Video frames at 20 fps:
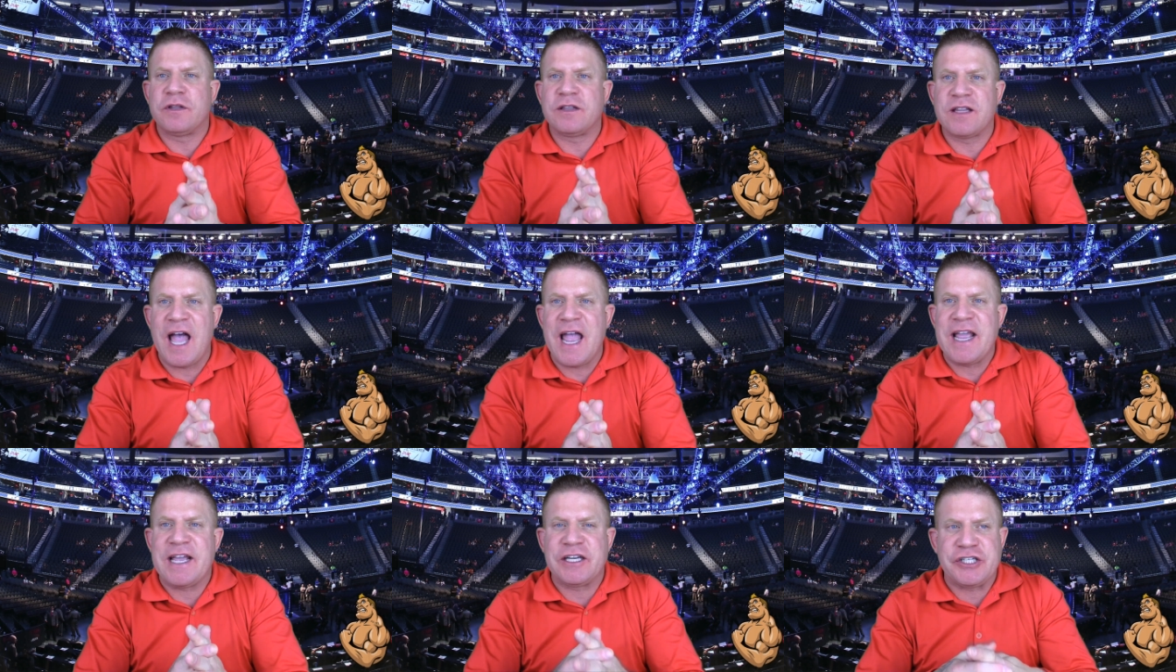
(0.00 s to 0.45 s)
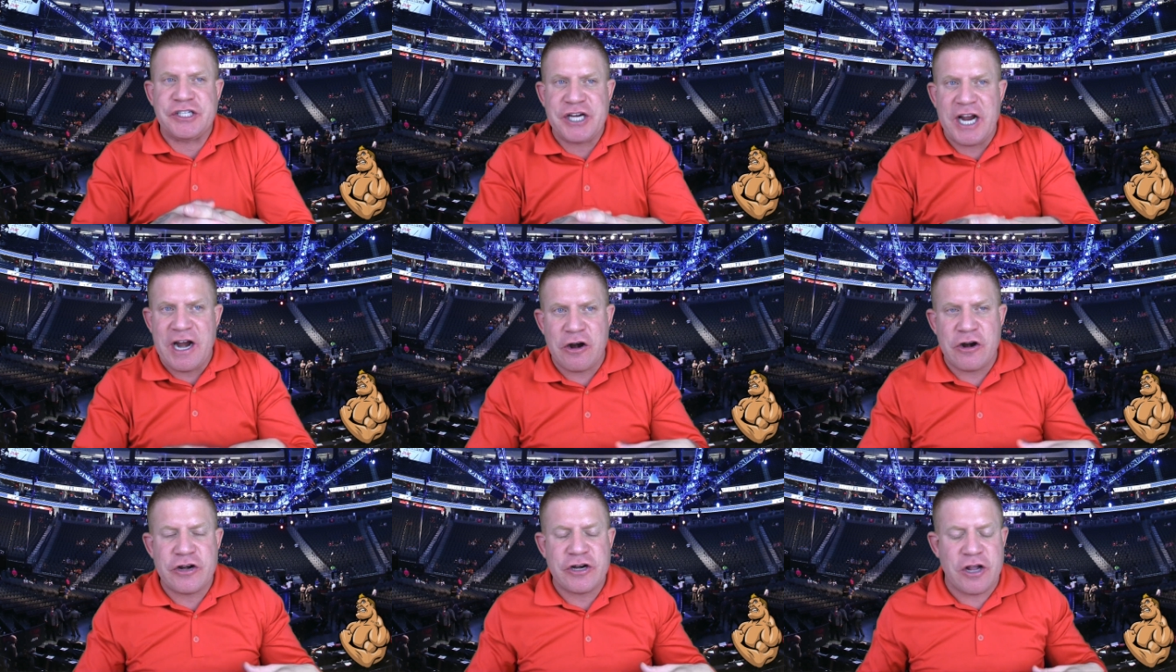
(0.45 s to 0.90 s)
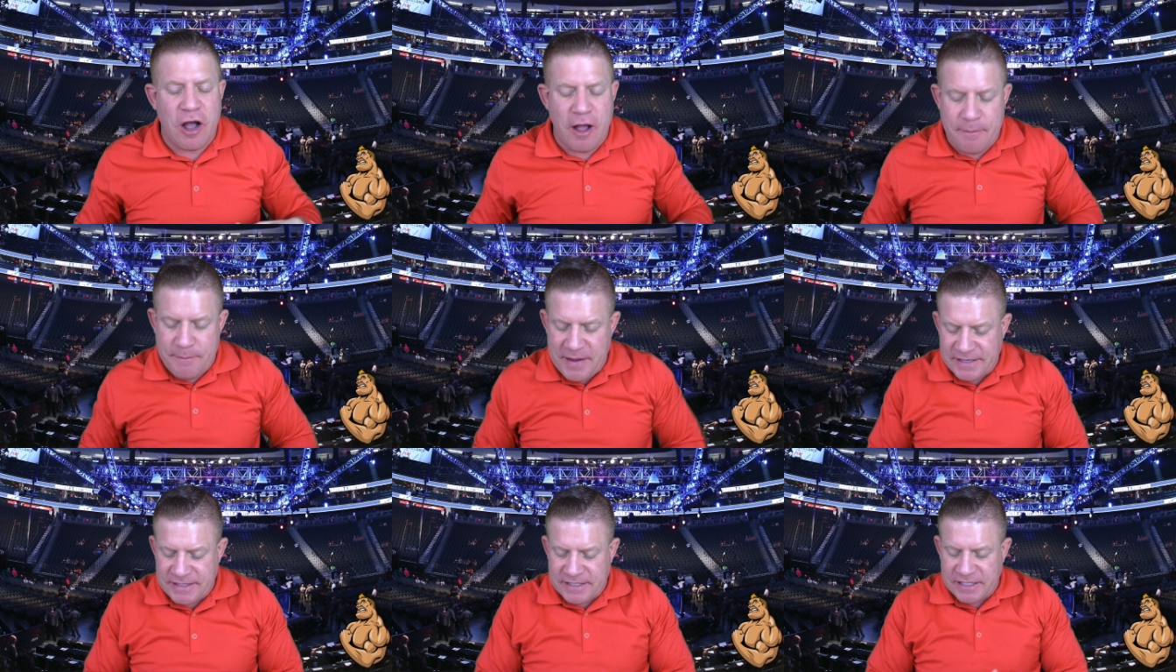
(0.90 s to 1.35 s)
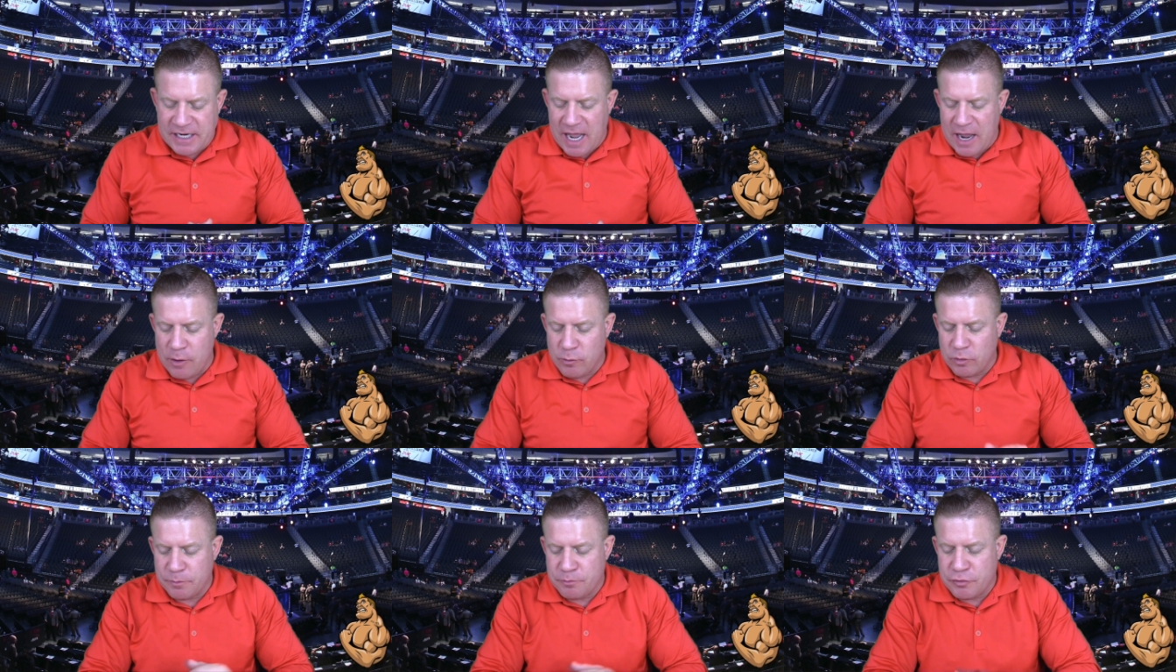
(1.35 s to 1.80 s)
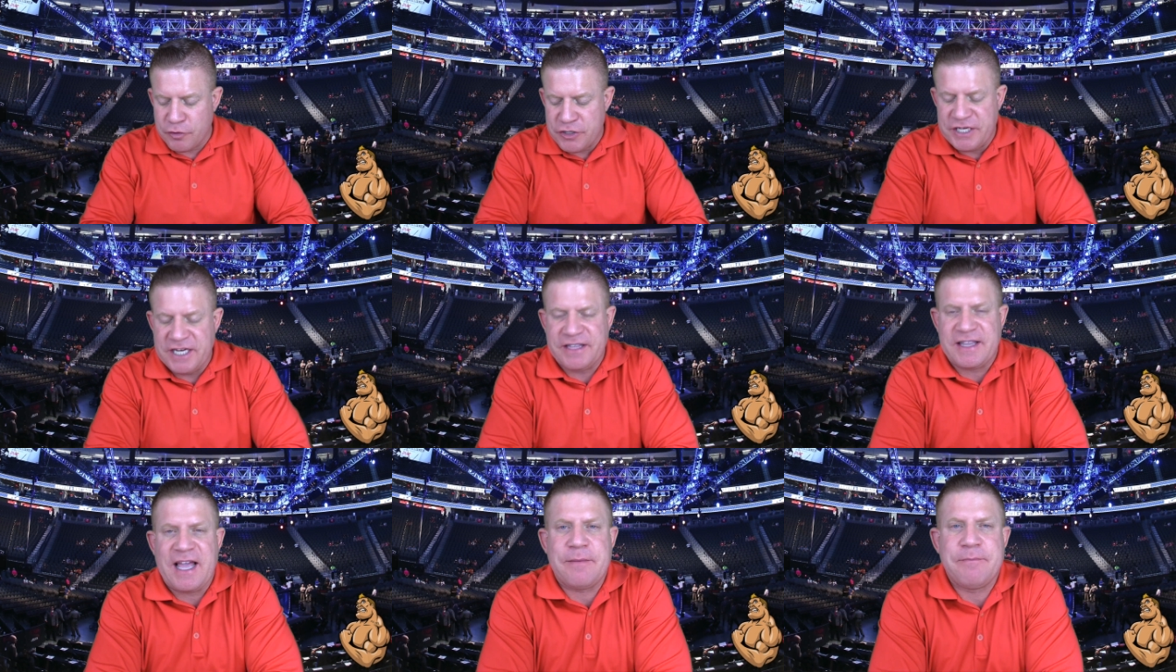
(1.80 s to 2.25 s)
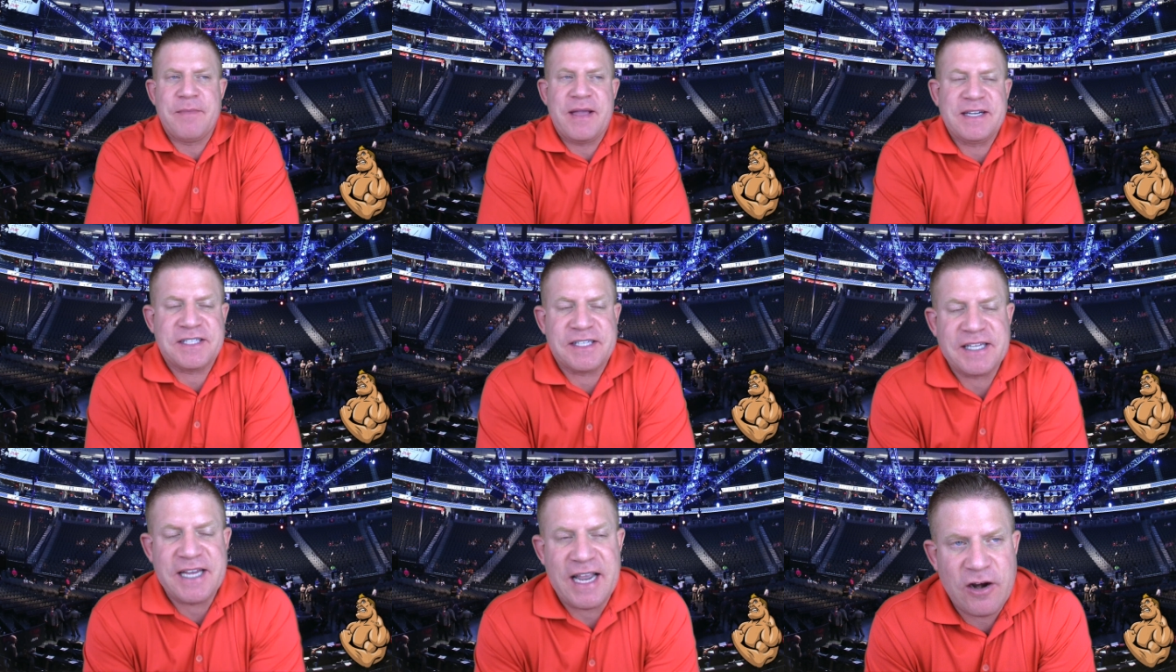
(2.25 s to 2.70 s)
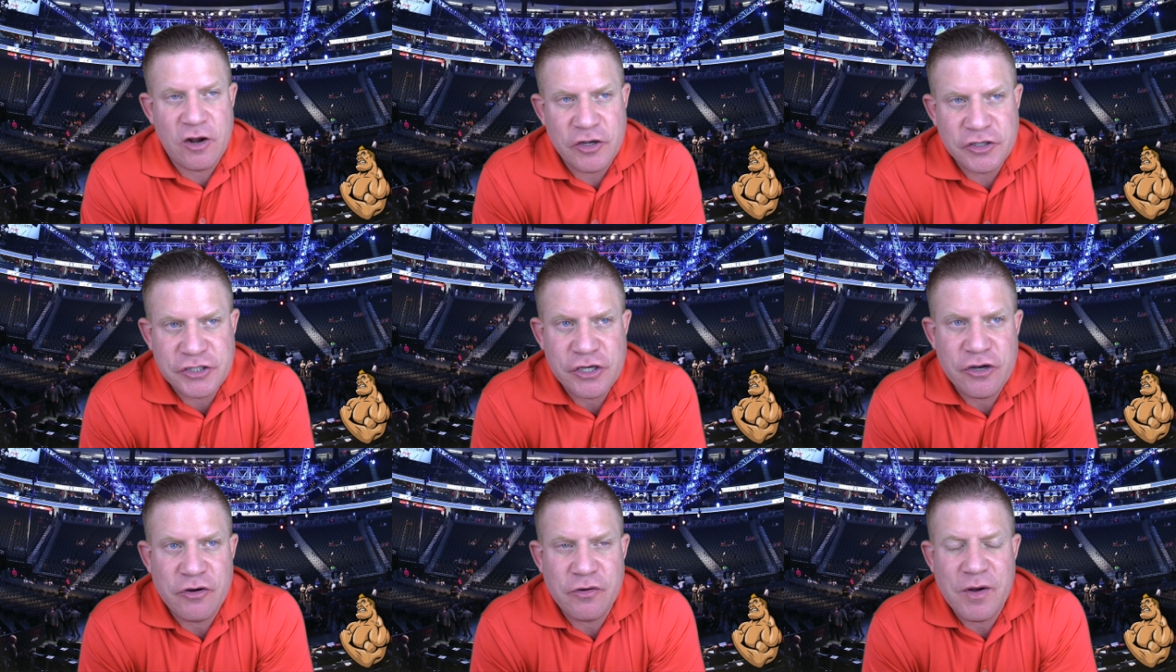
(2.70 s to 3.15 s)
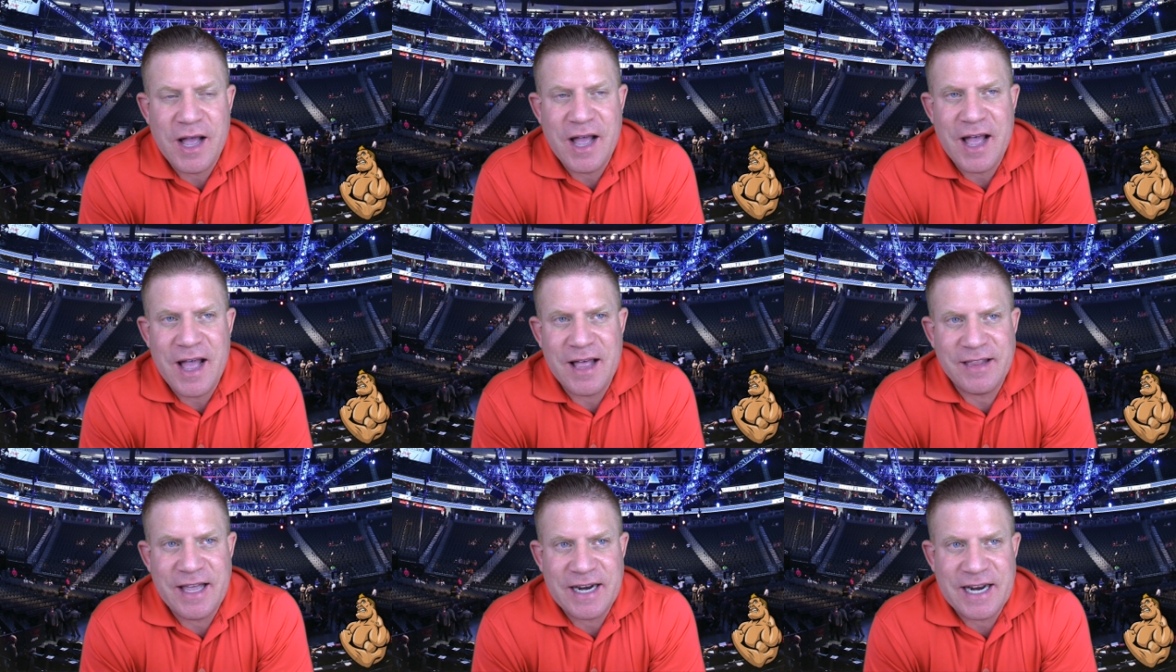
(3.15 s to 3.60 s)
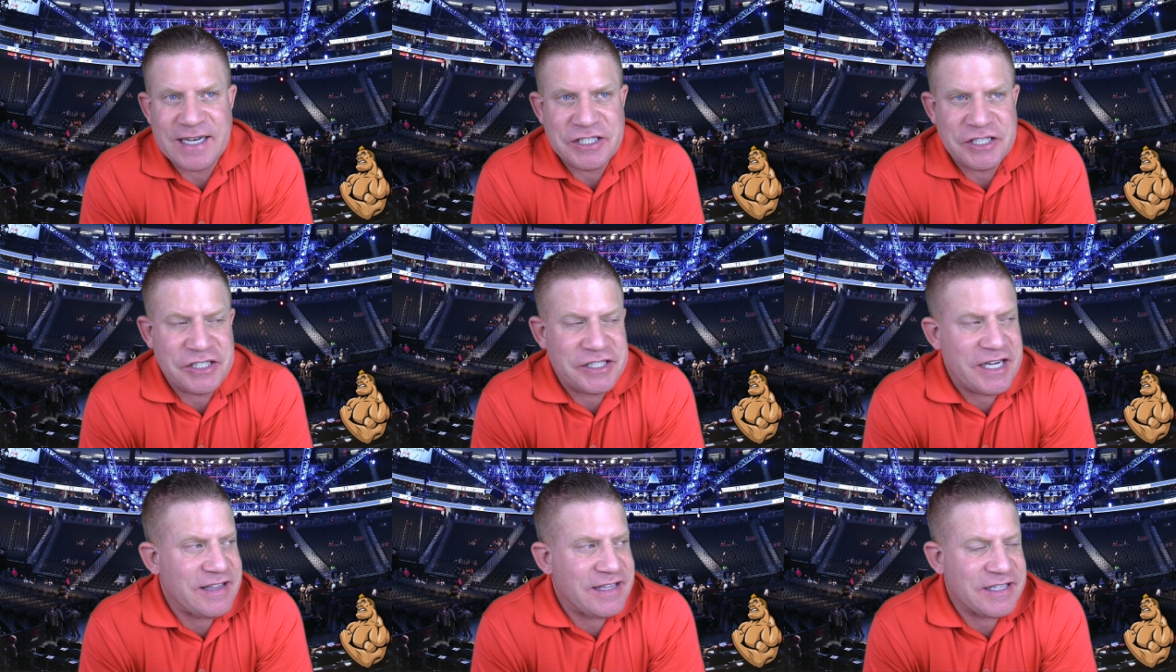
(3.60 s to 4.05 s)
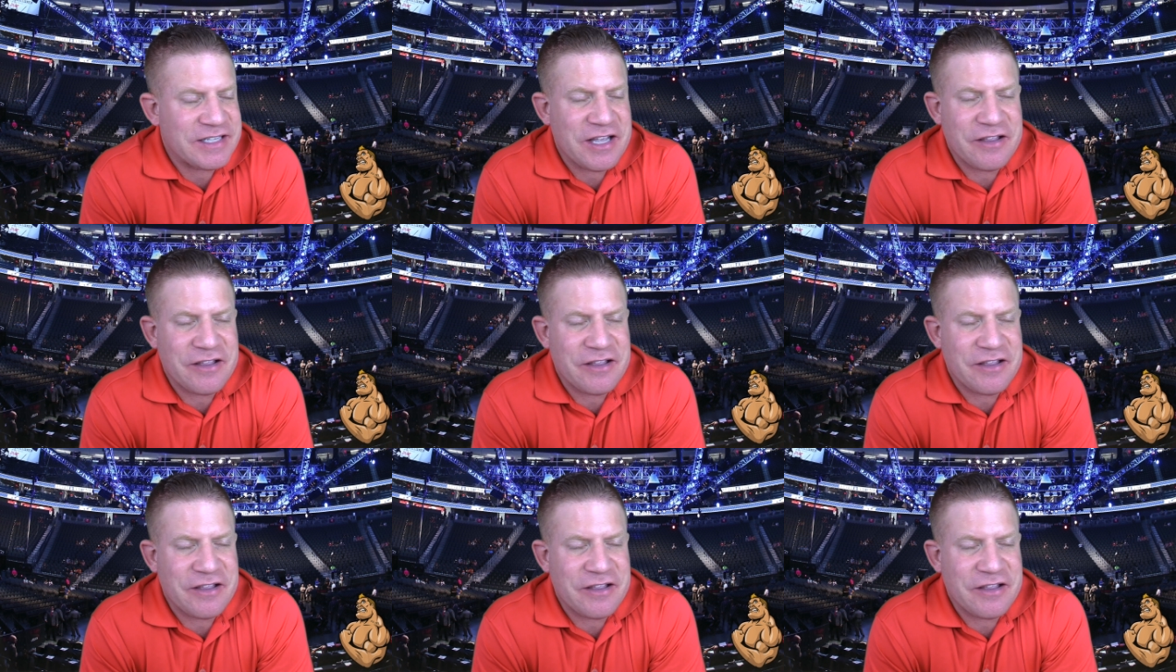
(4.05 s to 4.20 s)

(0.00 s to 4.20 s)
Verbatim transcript: like, share, and comment, I will appreciate that immensely. And also, uh, like I just said in this